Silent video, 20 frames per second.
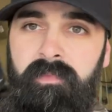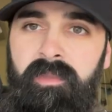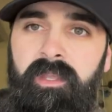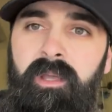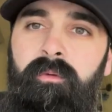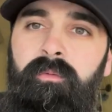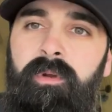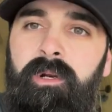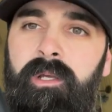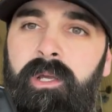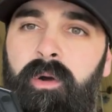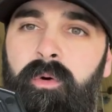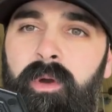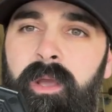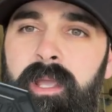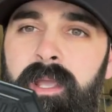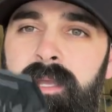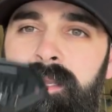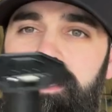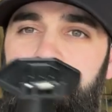I'm gonna go
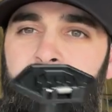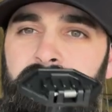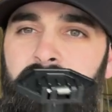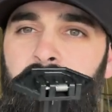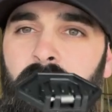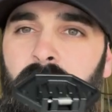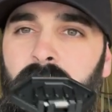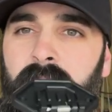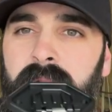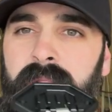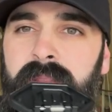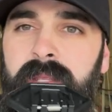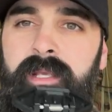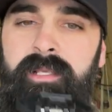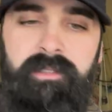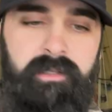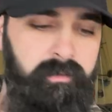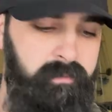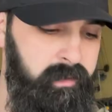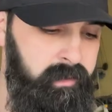ahead and throw one of
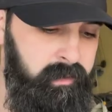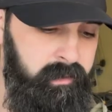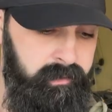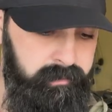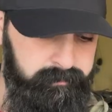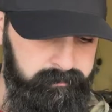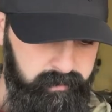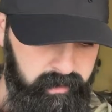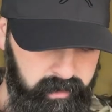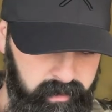these on here.